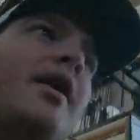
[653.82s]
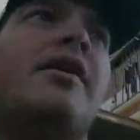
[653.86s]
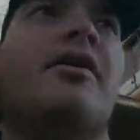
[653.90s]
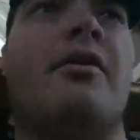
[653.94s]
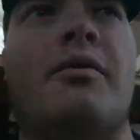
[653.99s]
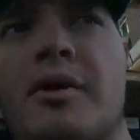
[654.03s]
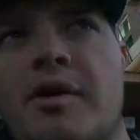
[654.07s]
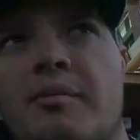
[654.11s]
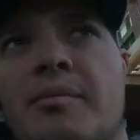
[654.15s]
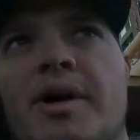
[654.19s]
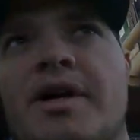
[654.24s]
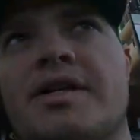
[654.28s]
but I
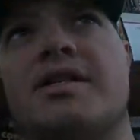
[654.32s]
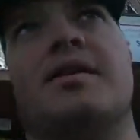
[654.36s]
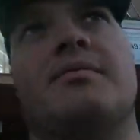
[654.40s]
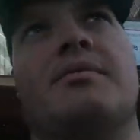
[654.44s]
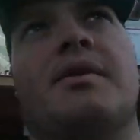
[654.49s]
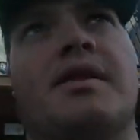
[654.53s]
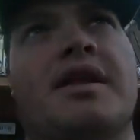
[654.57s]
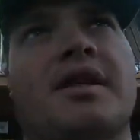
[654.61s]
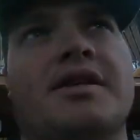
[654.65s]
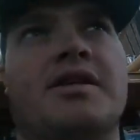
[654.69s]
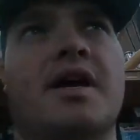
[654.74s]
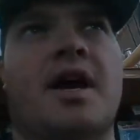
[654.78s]
don't want to buy
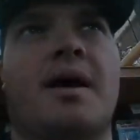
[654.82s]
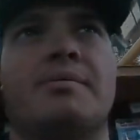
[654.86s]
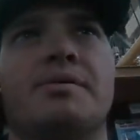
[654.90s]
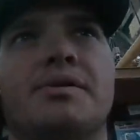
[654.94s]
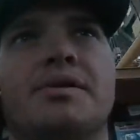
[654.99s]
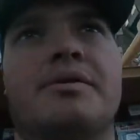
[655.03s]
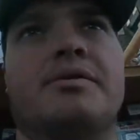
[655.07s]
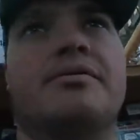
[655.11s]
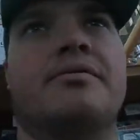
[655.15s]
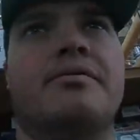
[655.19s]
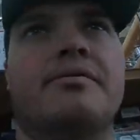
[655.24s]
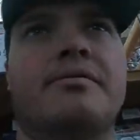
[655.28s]
something that's
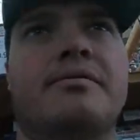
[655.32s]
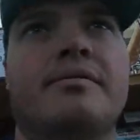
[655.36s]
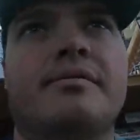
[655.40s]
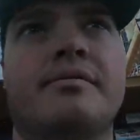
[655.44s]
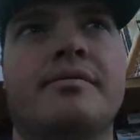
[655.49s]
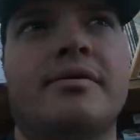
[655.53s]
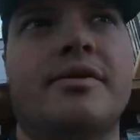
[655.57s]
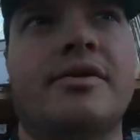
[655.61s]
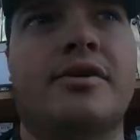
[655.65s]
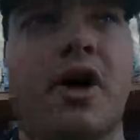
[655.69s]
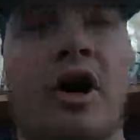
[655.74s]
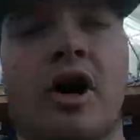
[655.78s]
absolute
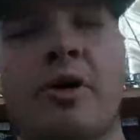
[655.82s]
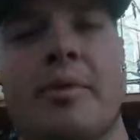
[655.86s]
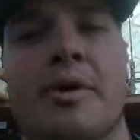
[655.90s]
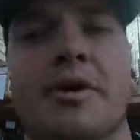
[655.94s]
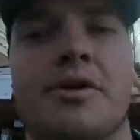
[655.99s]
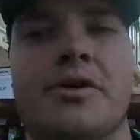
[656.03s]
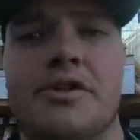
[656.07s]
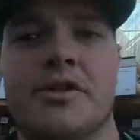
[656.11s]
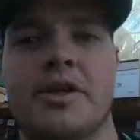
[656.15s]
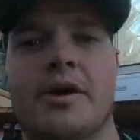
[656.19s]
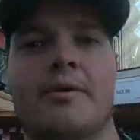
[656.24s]
garbage.